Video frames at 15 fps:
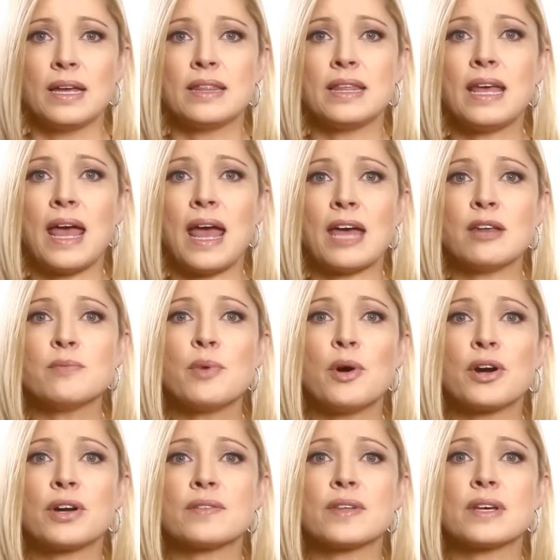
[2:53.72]
The N
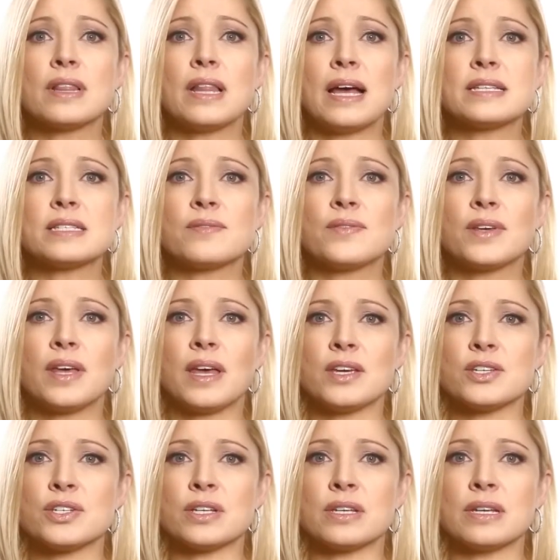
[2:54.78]
part of the
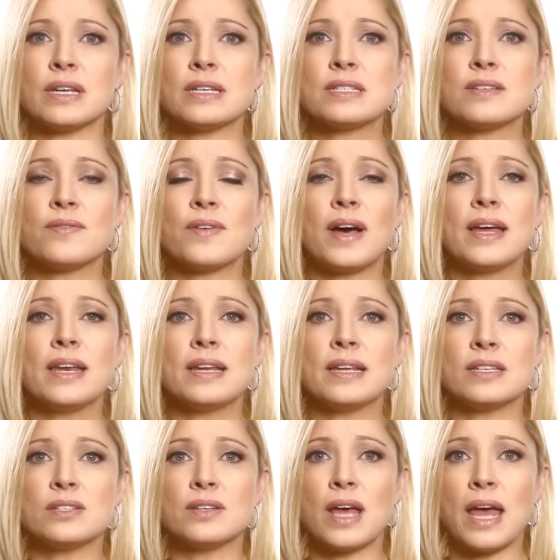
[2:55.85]
classification is divided
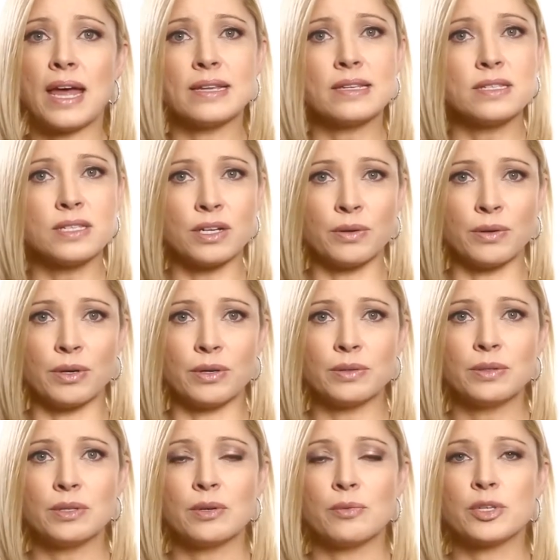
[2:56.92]
into N0,
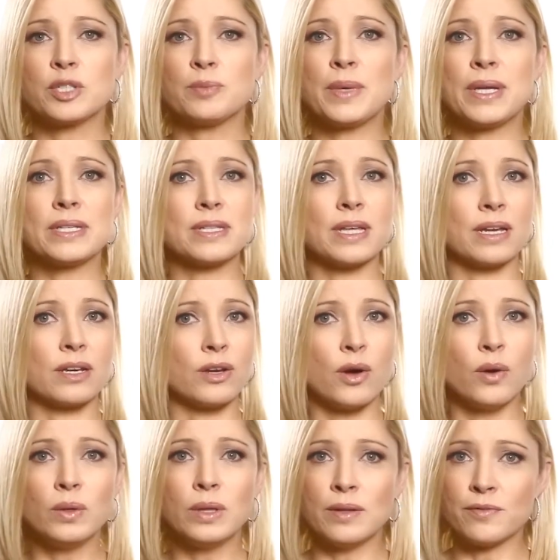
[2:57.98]
which means that
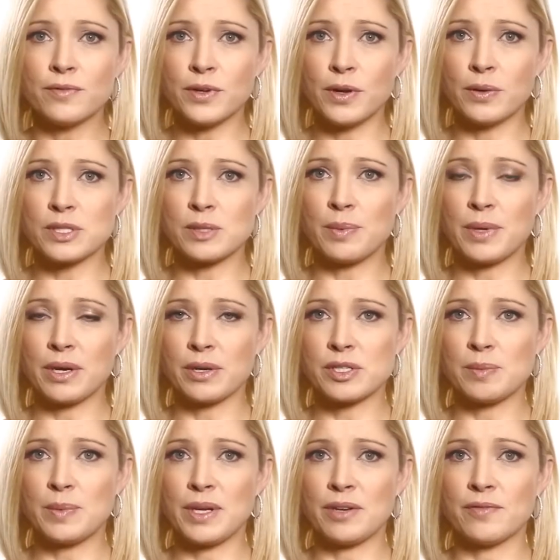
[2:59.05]
no lymph nodes appear
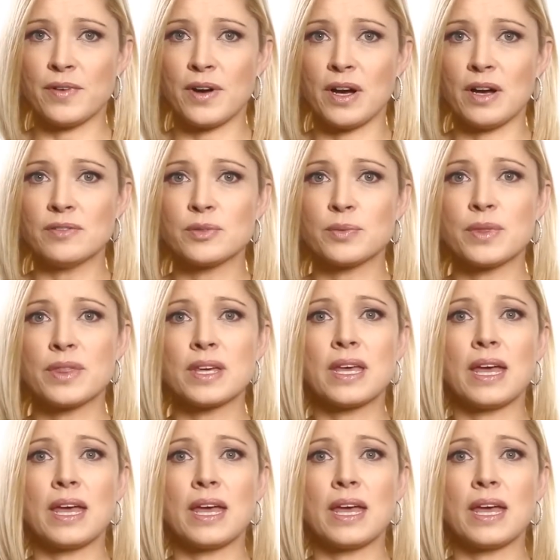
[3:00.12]
to be involved with the